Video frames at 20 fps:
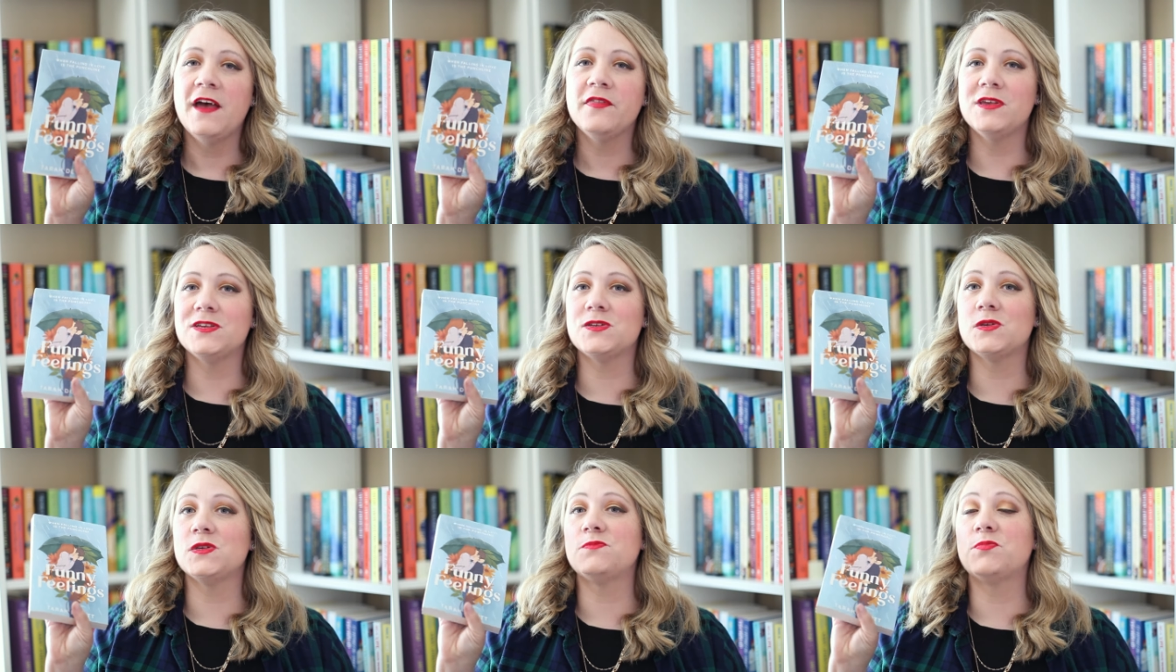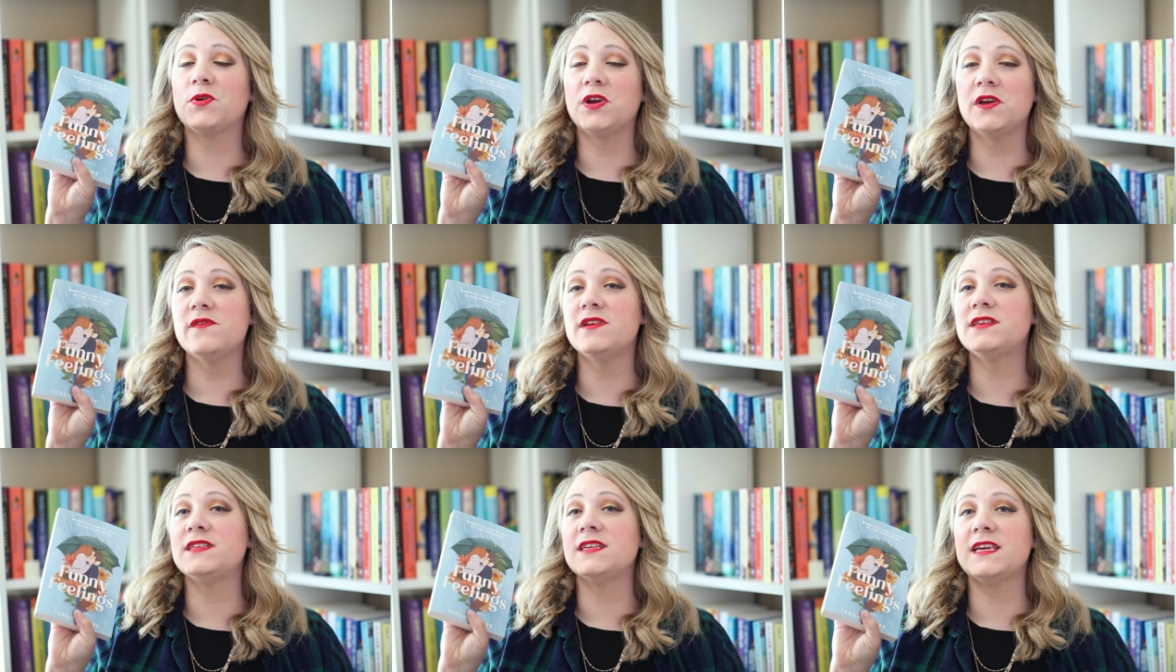This was
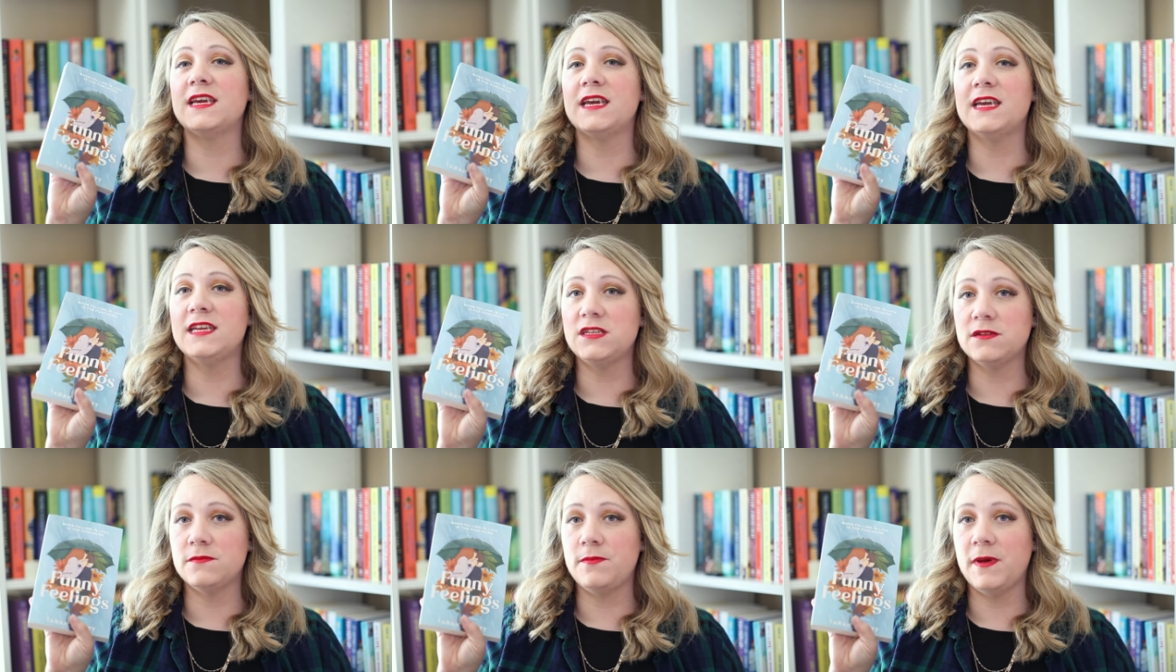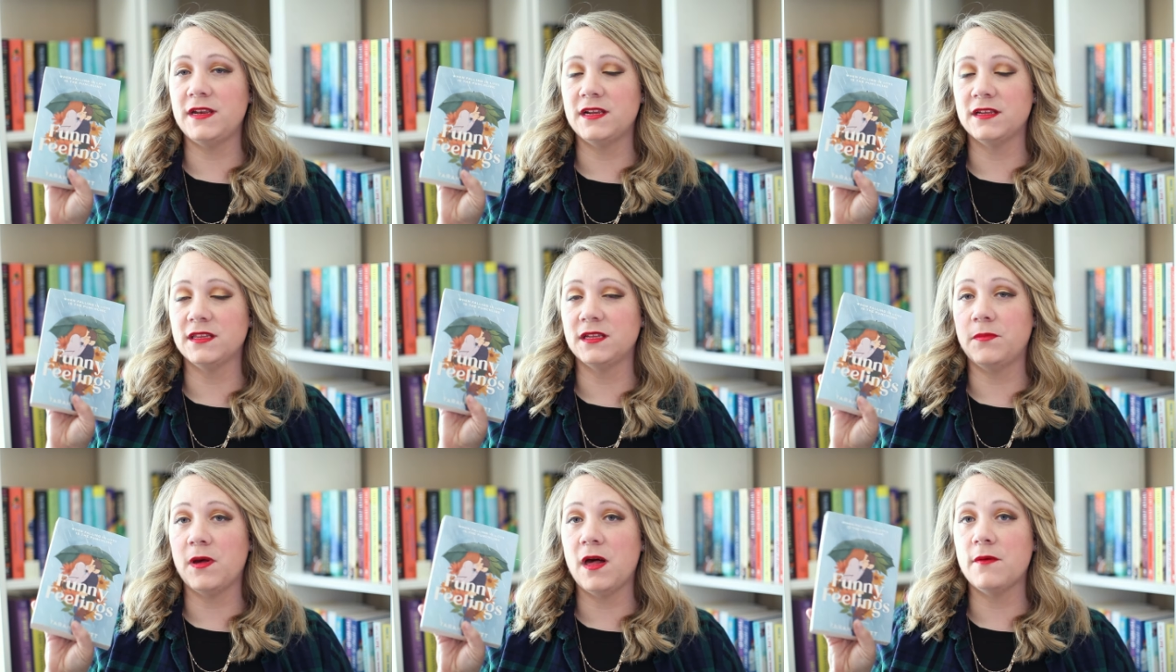previously
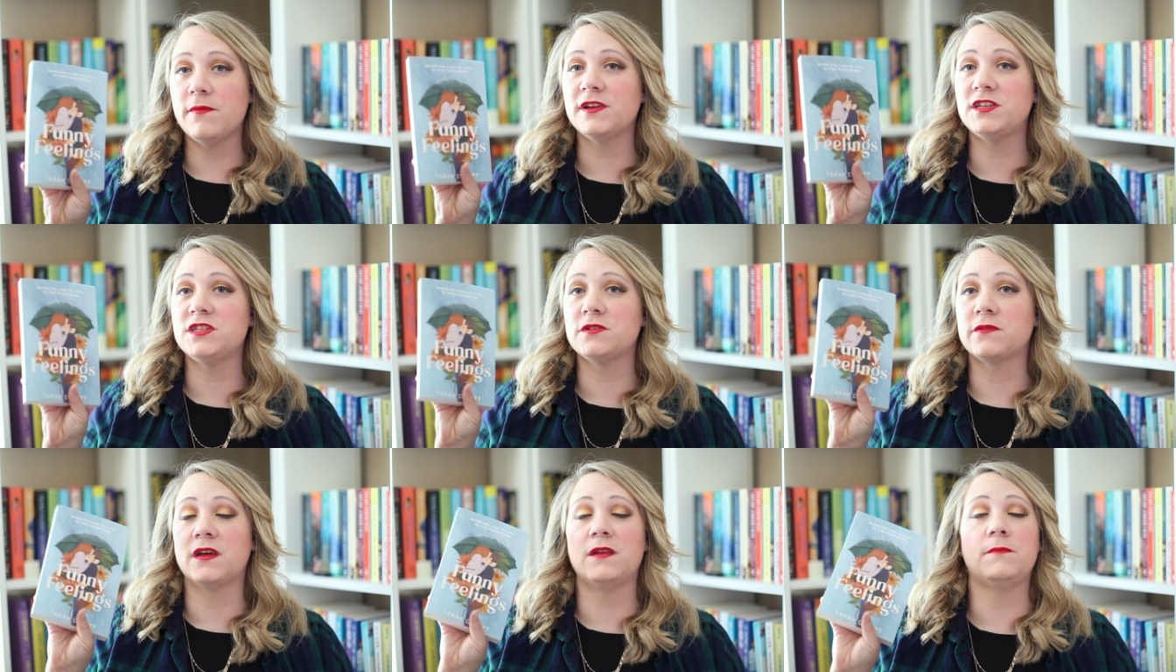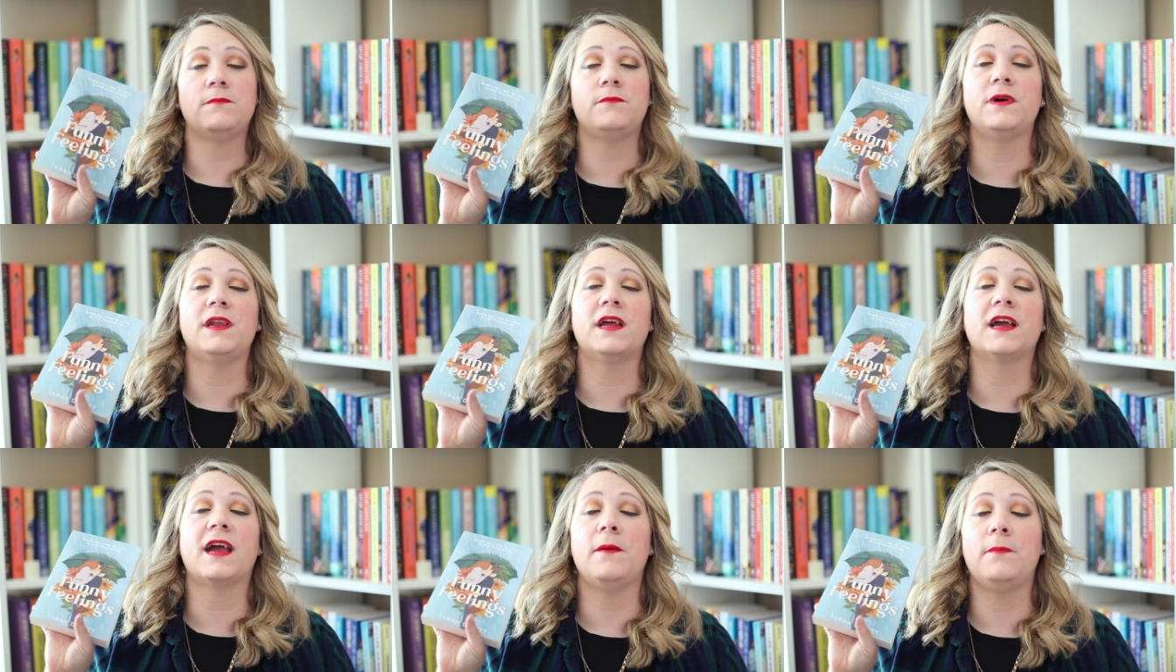independently published,
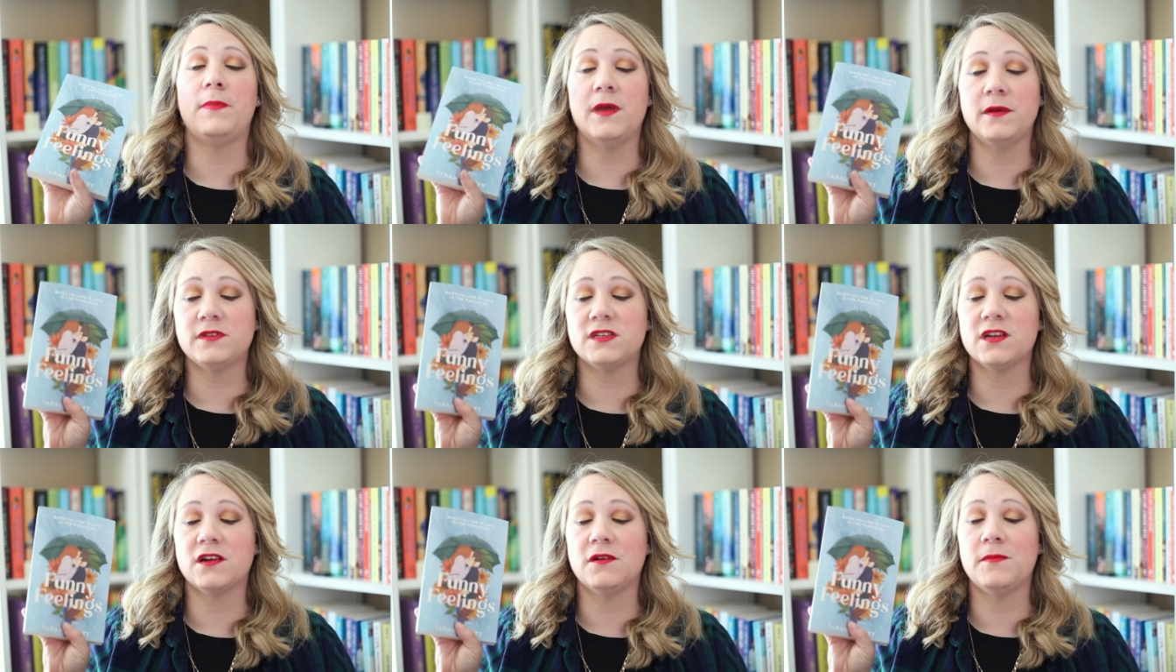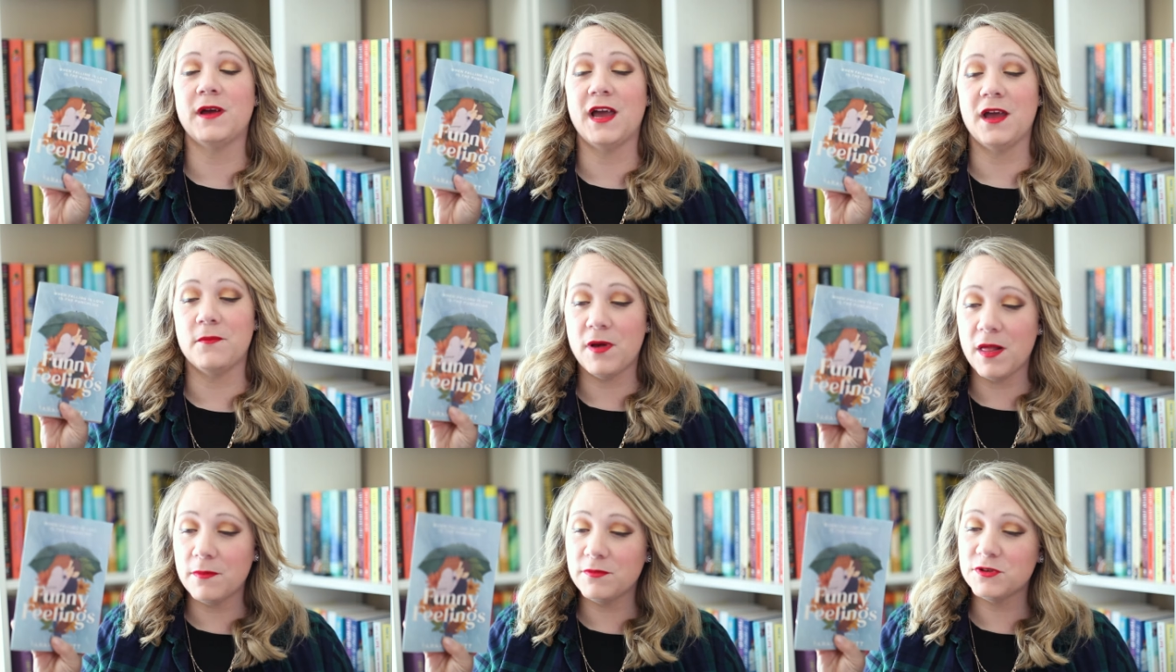but I got picked up by
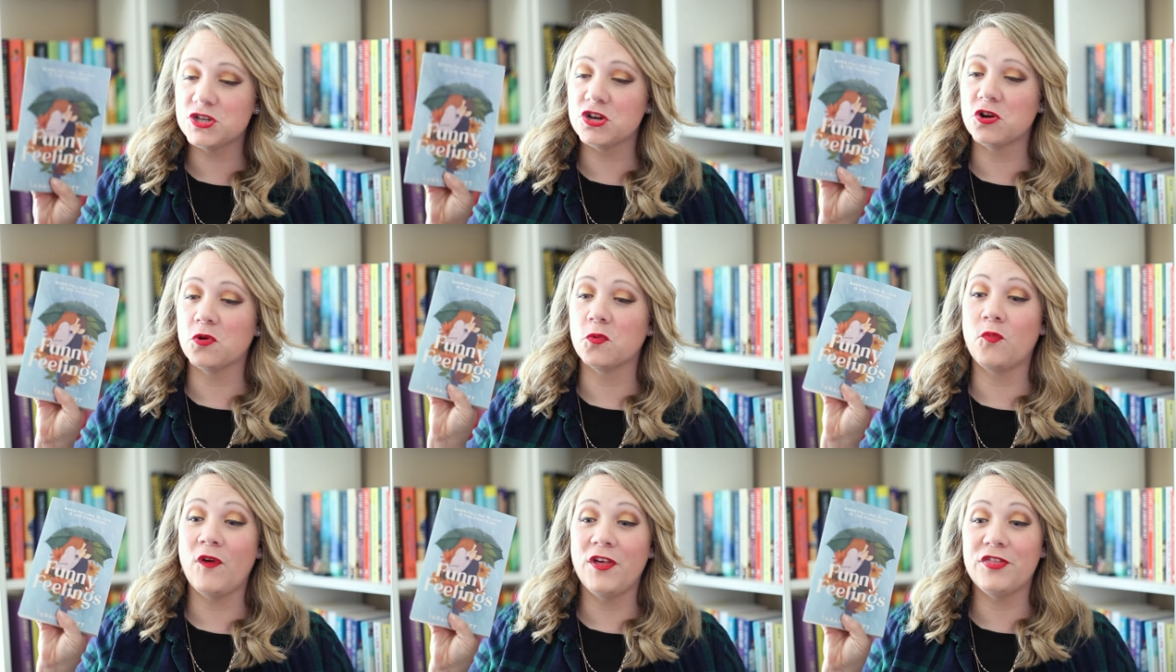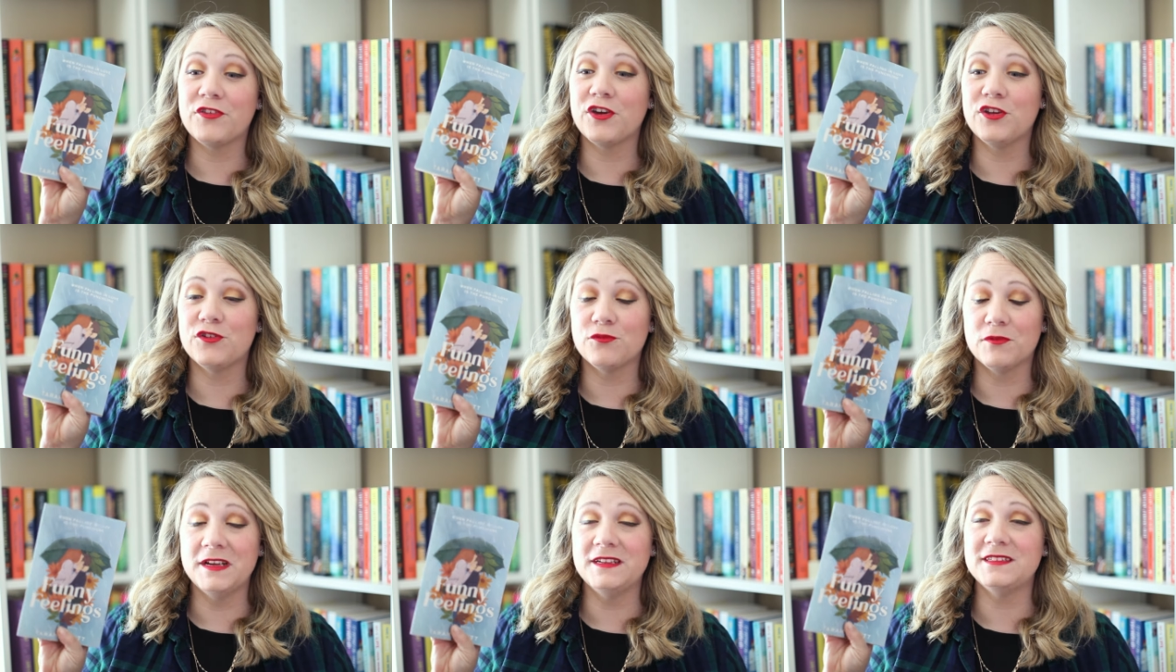a publisher with
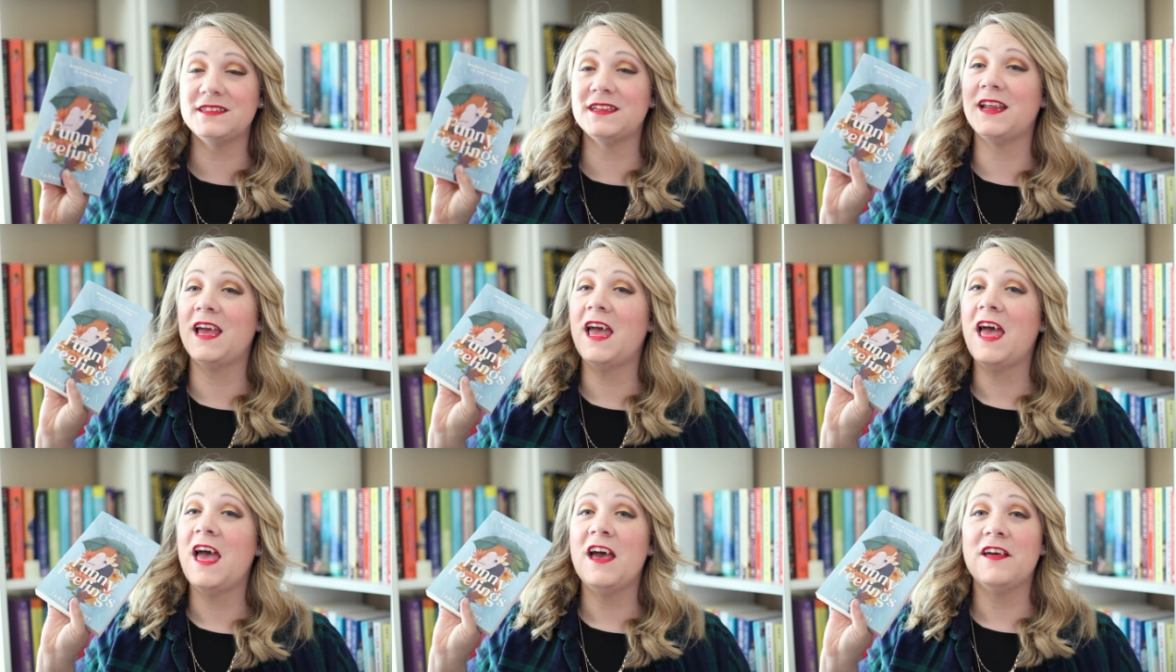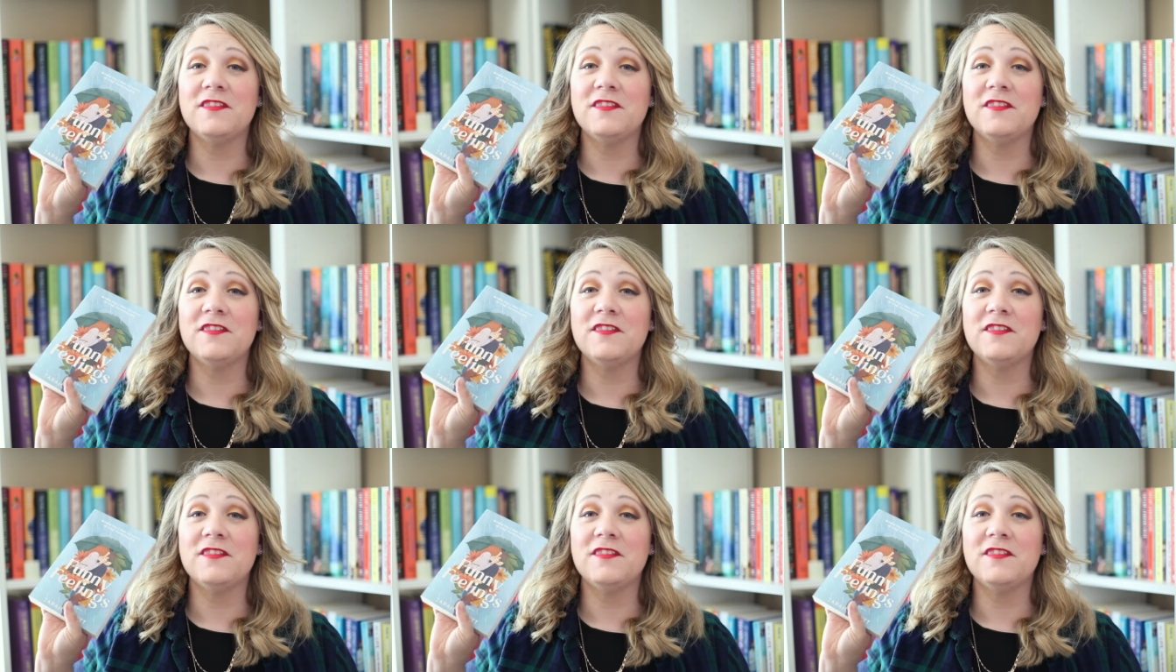good reason.